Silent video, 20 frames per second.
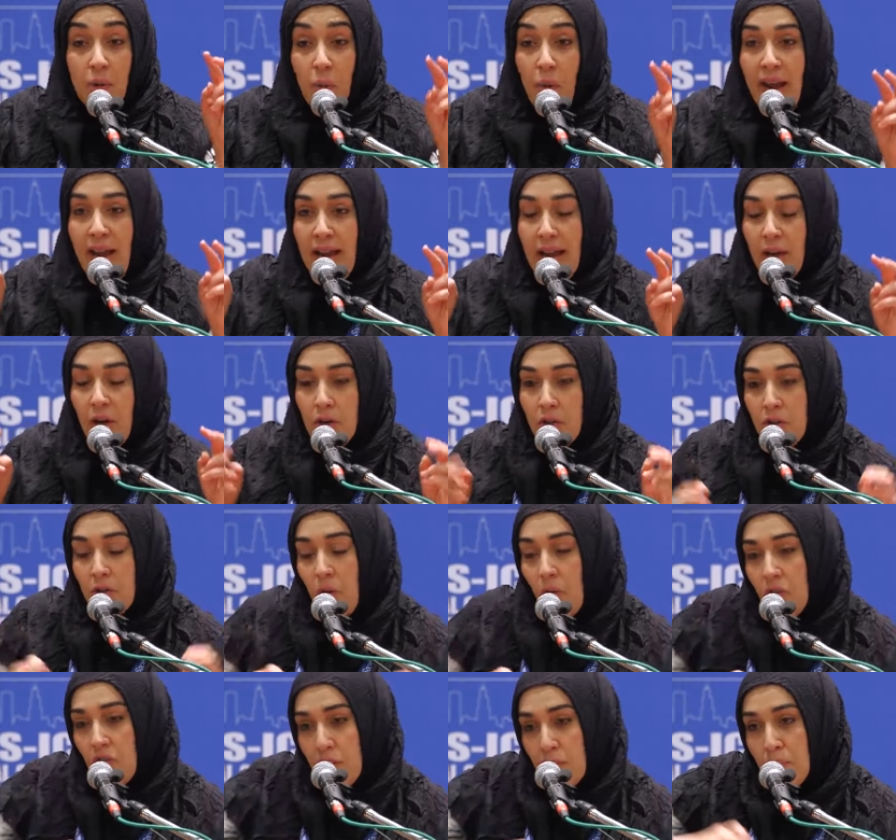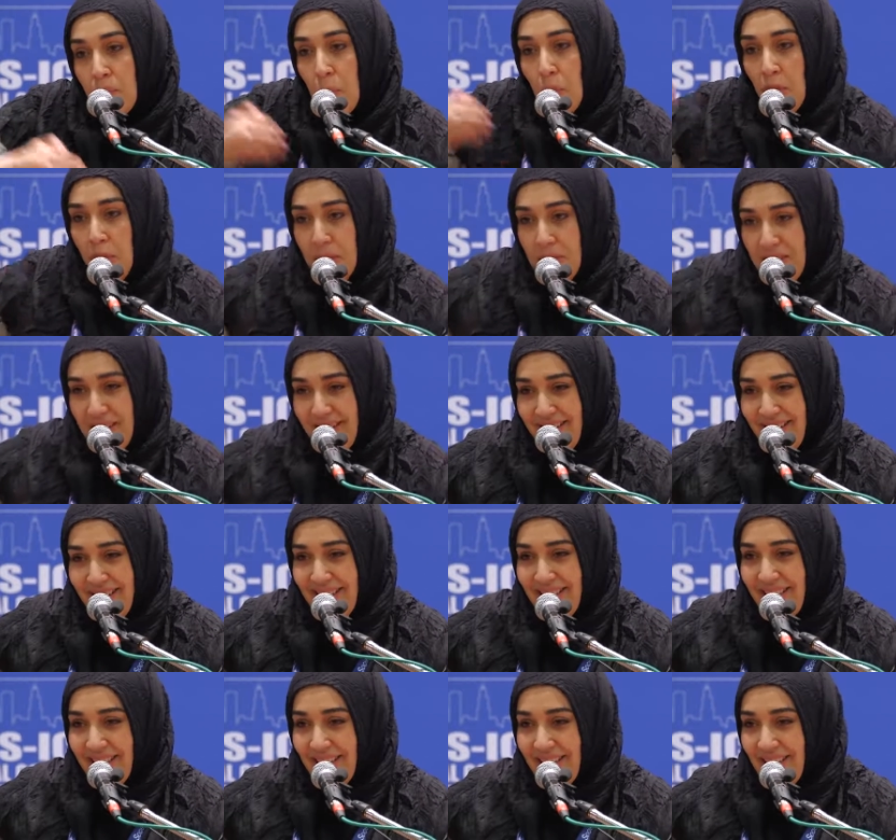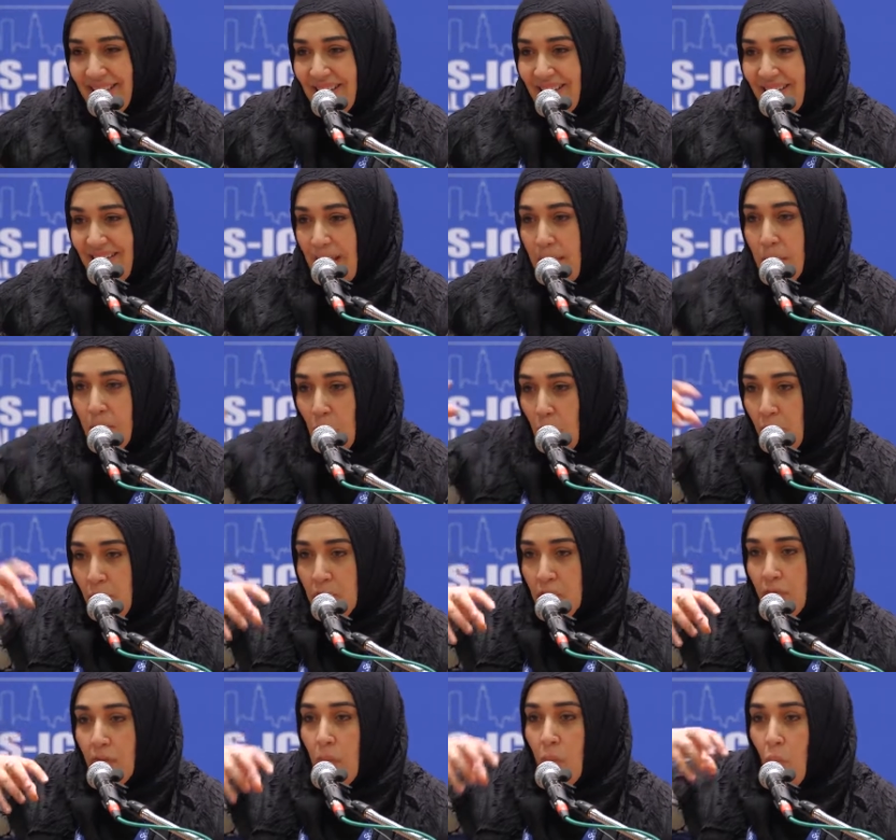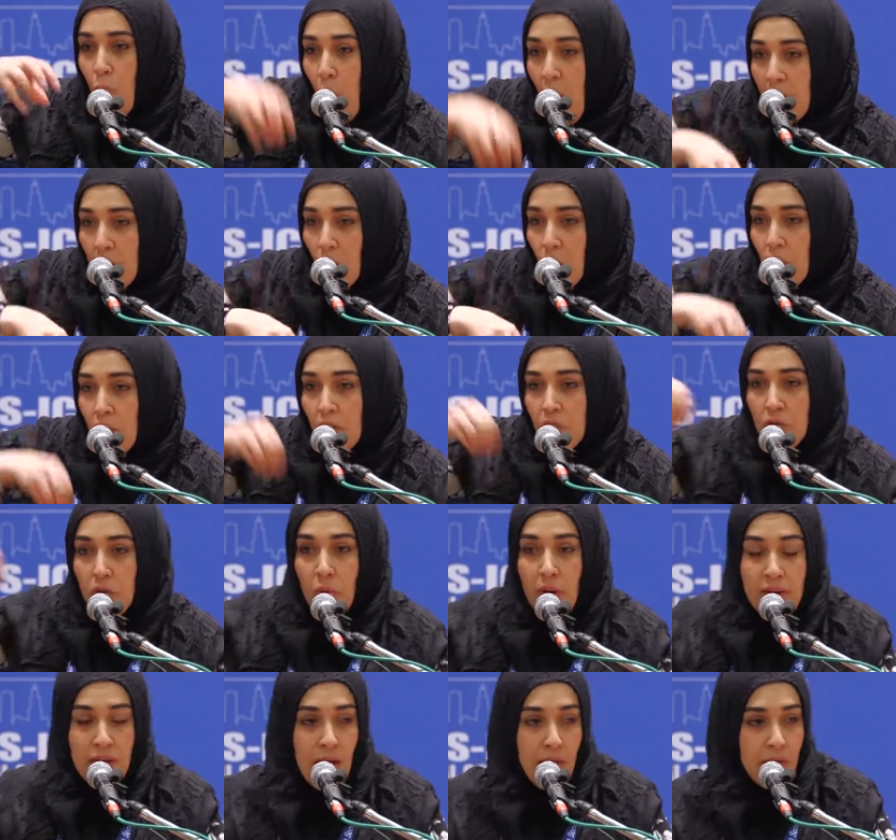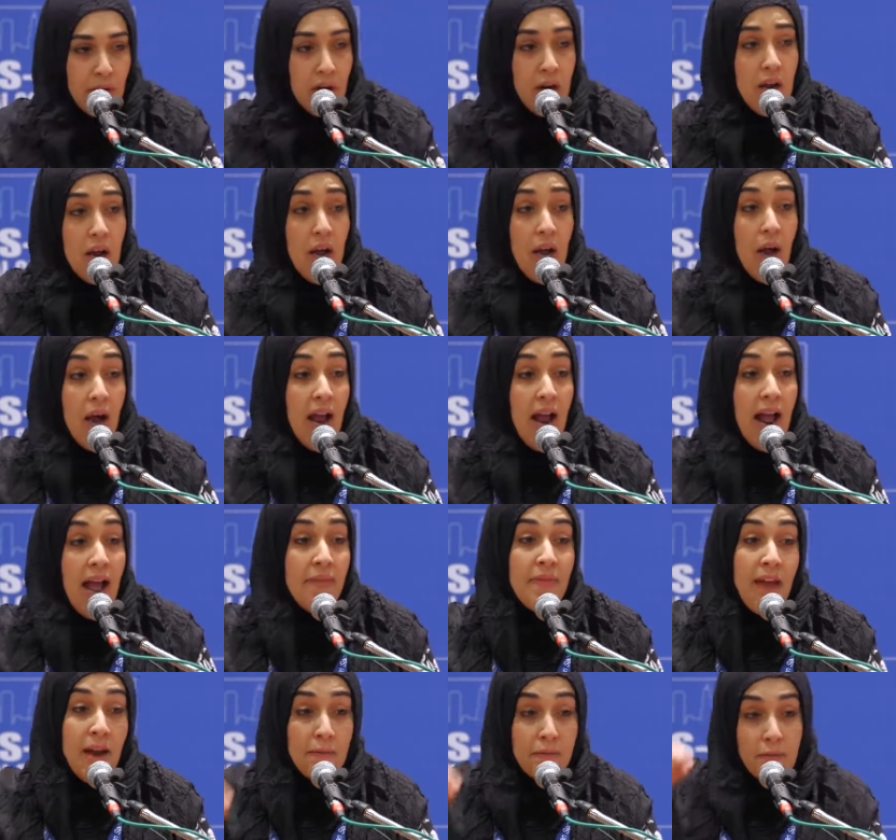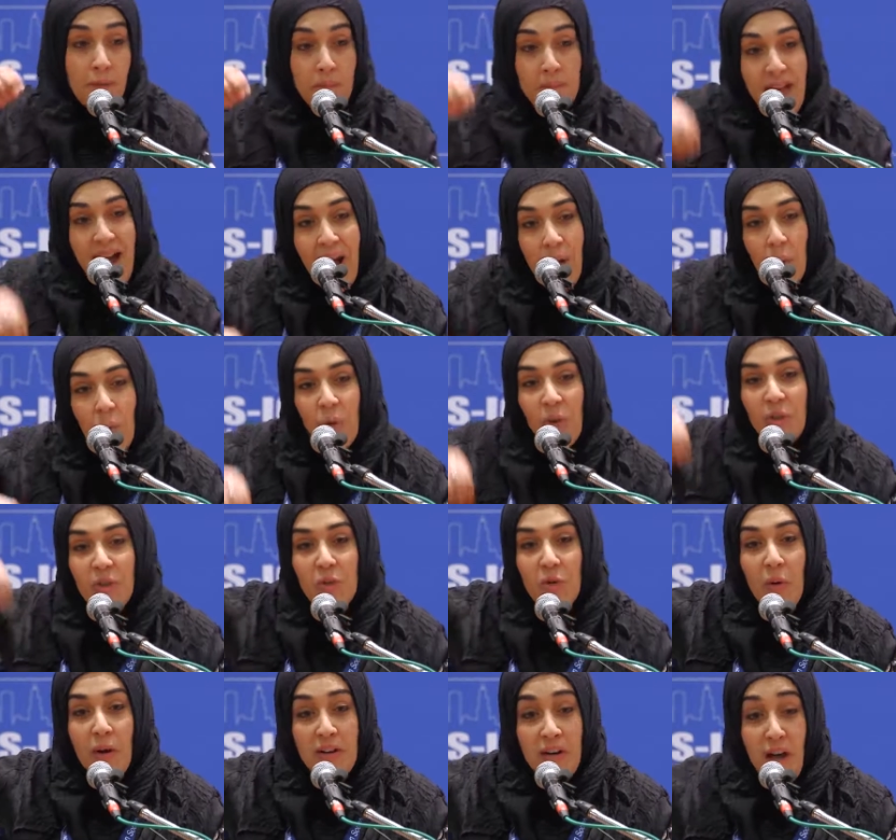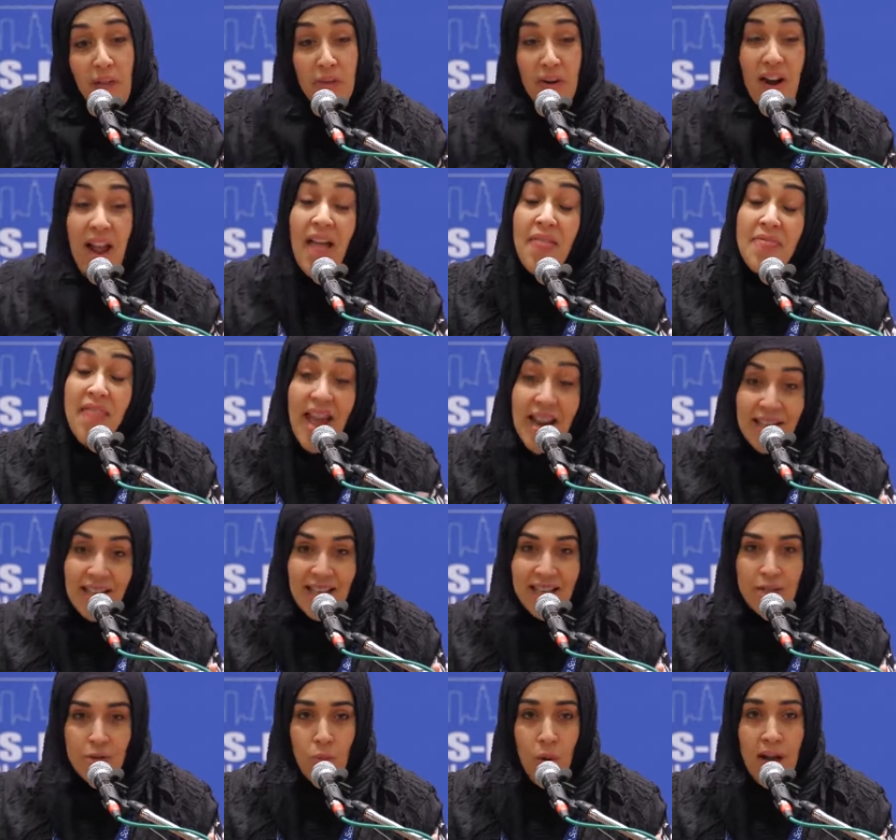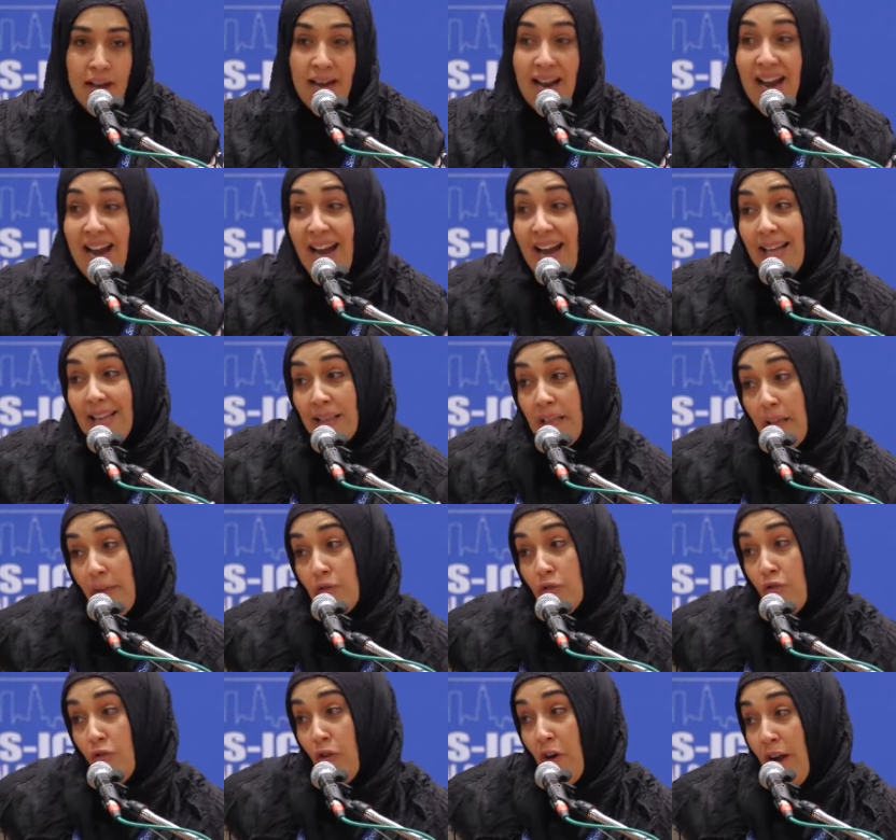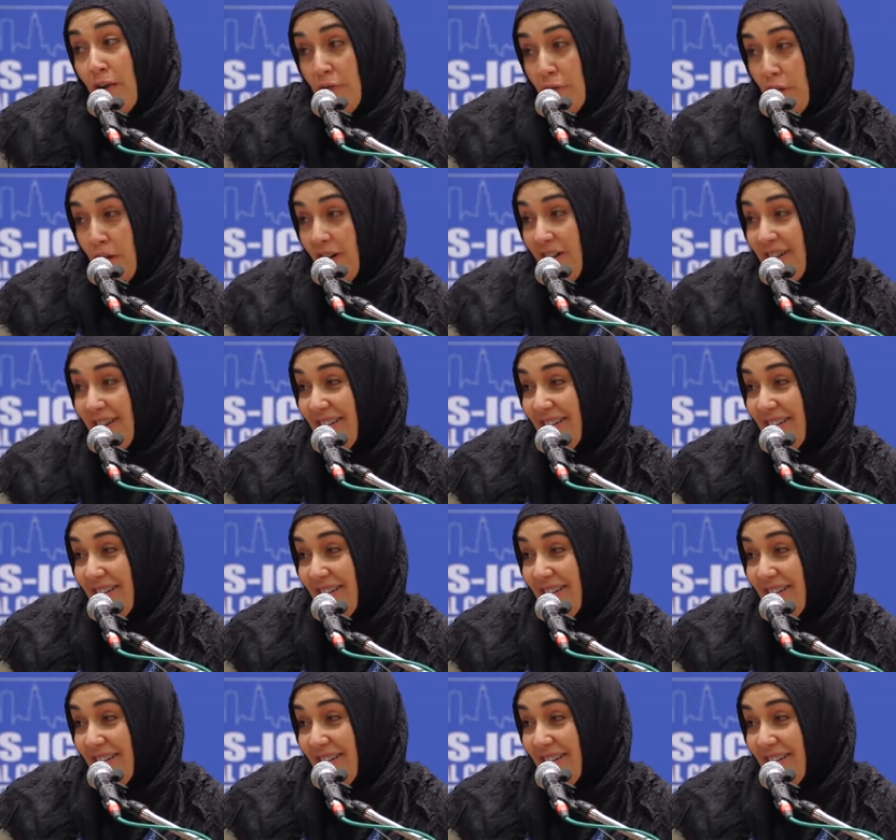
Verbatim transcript: away, your soul just moves. It moves from one world to another, and then from that world to another, and then guess what? It lives forever.